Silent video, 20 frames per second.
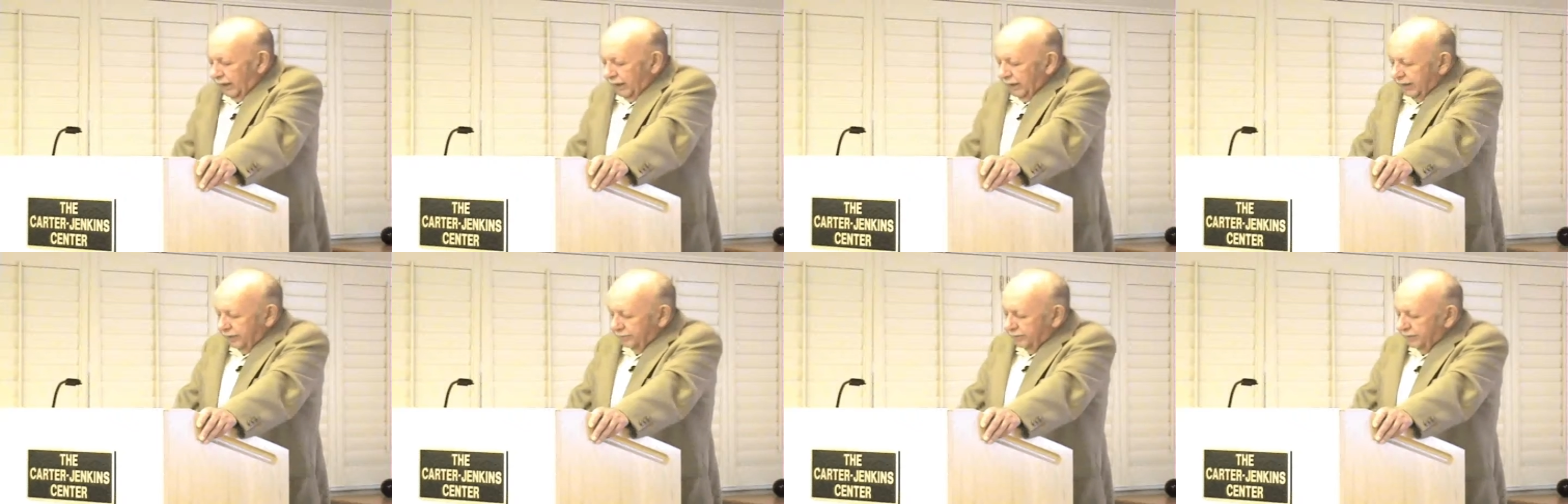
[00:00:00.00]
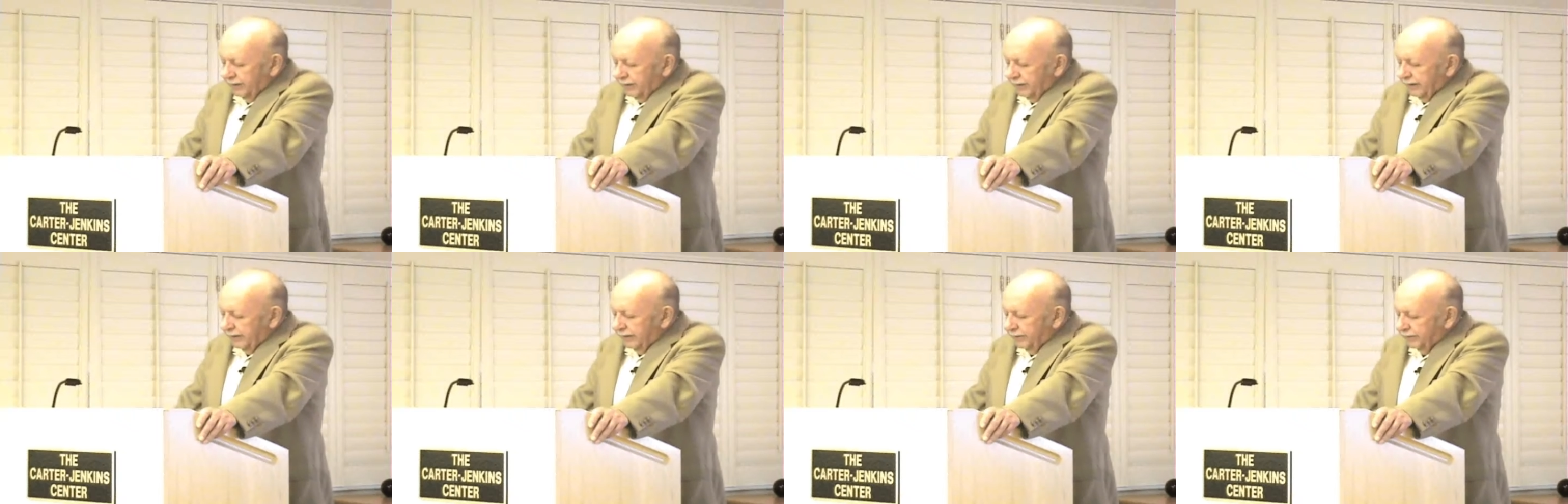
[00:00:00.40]
he
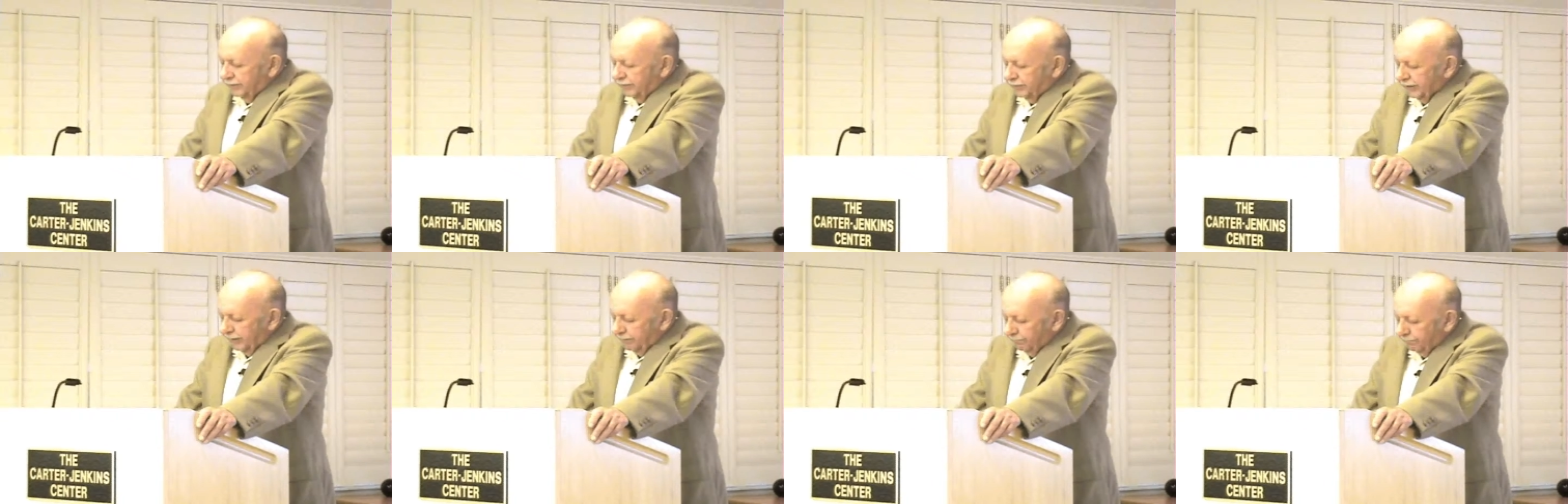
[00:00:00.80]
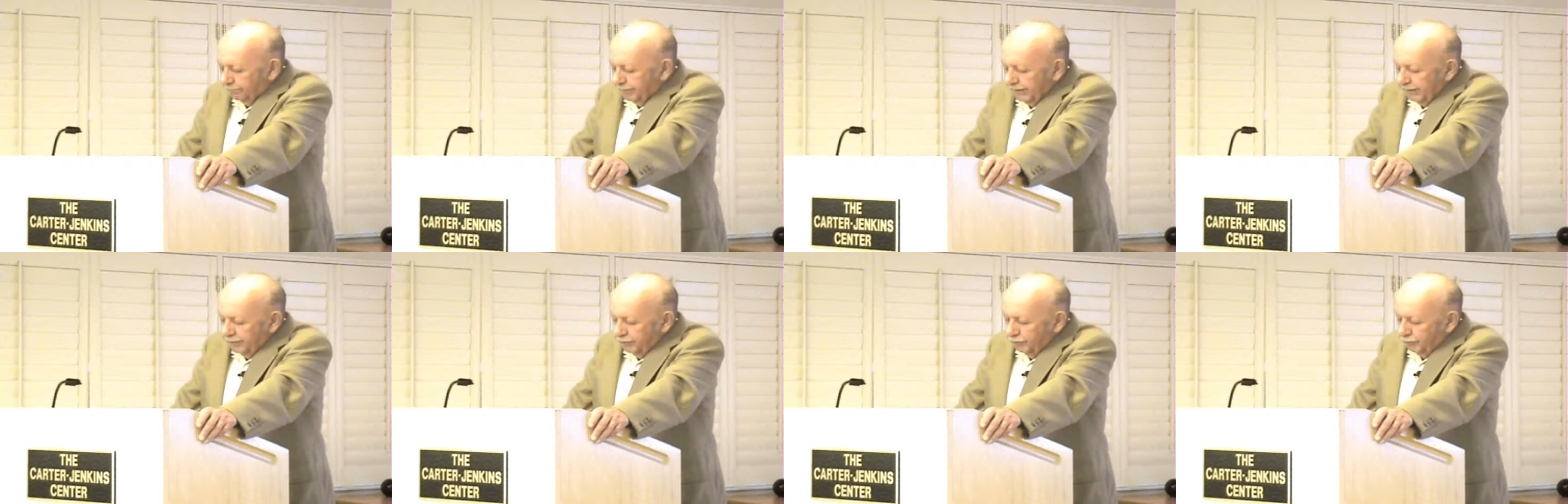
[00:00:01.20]
begins a
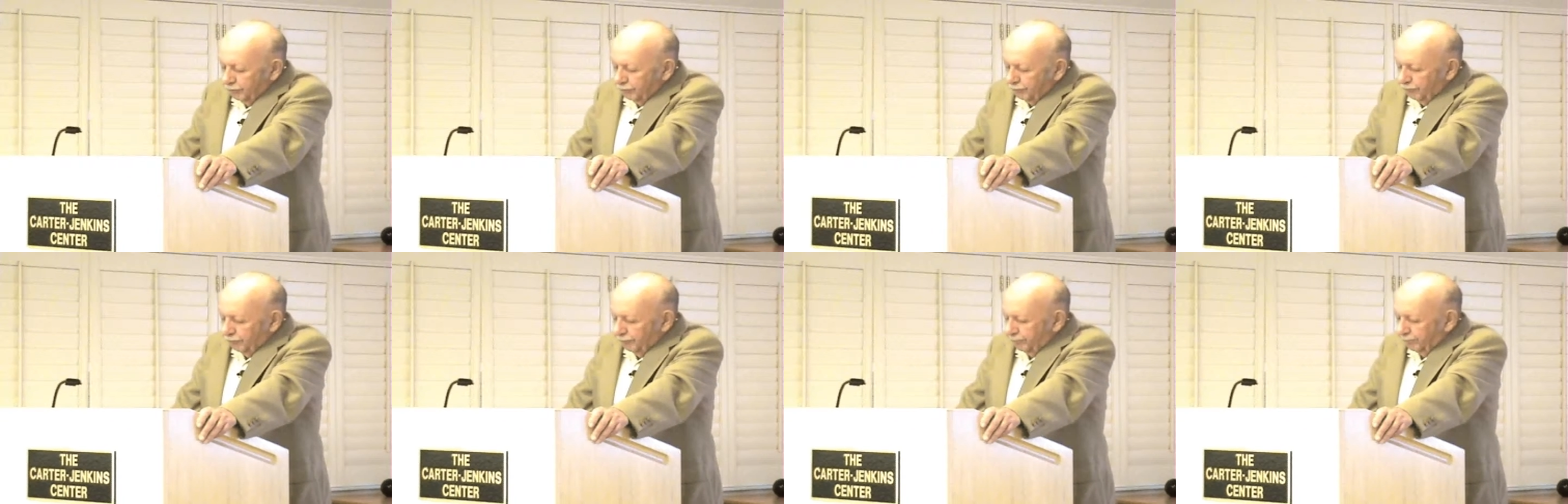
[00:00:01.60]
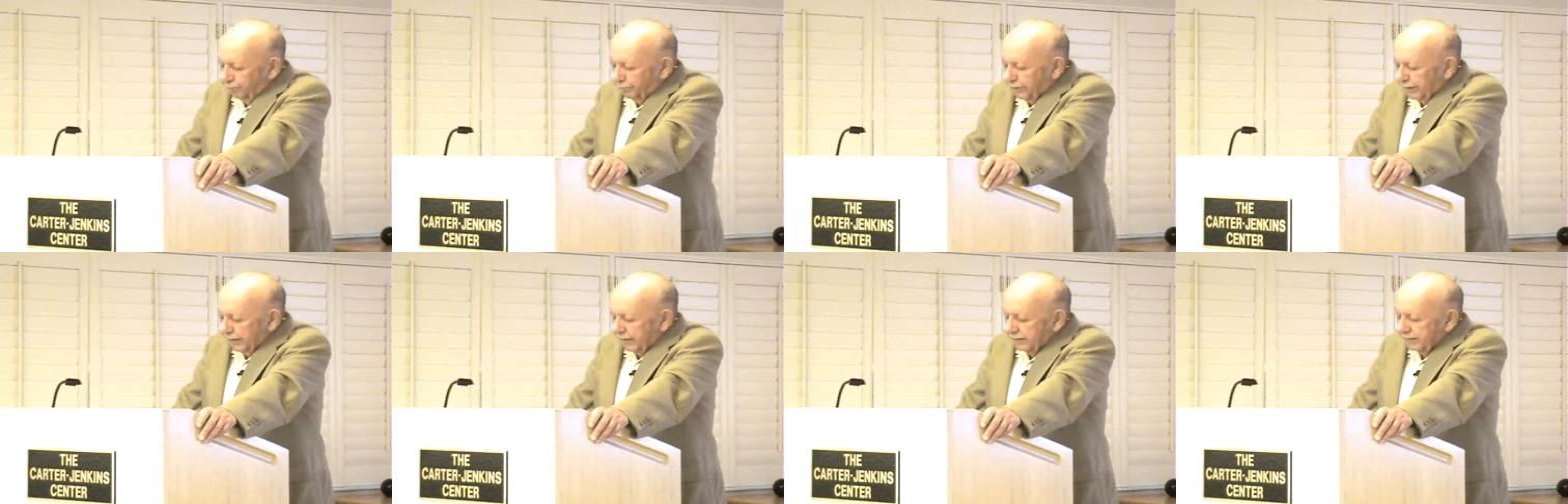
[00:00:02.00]
period of
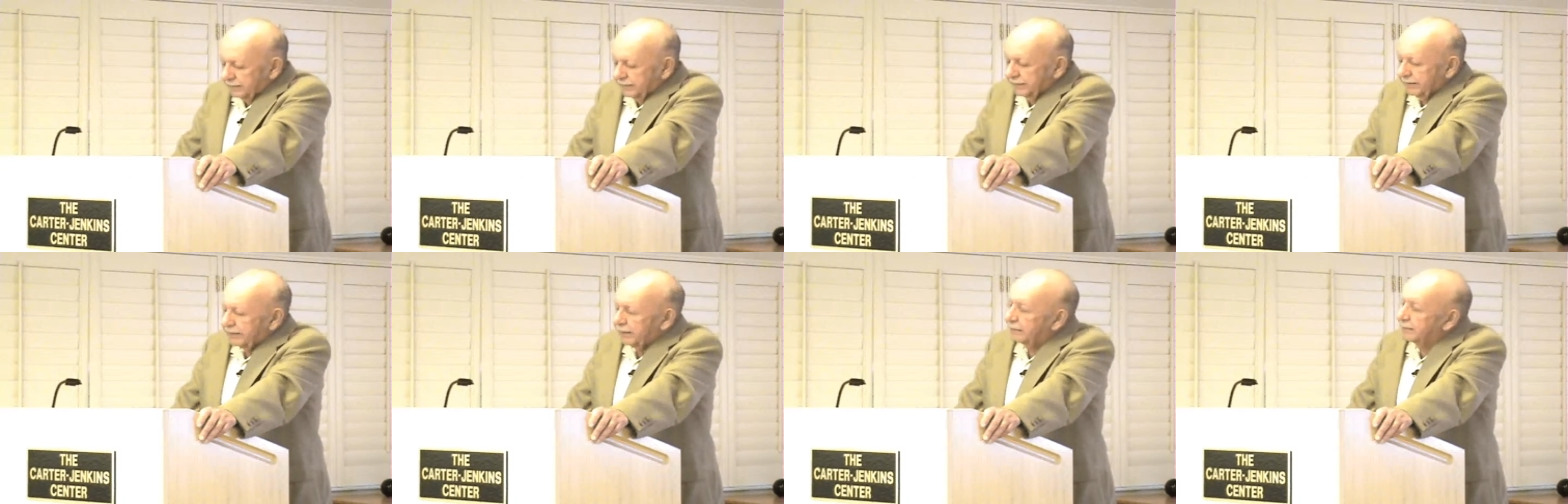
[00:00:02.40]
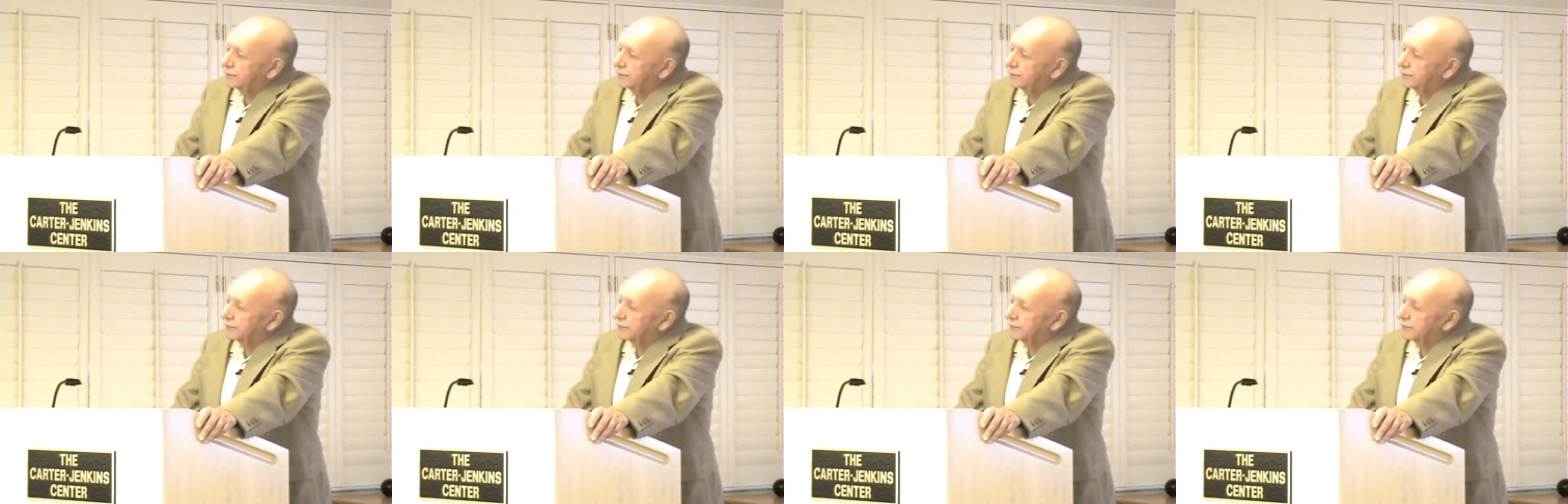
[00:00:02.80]
practical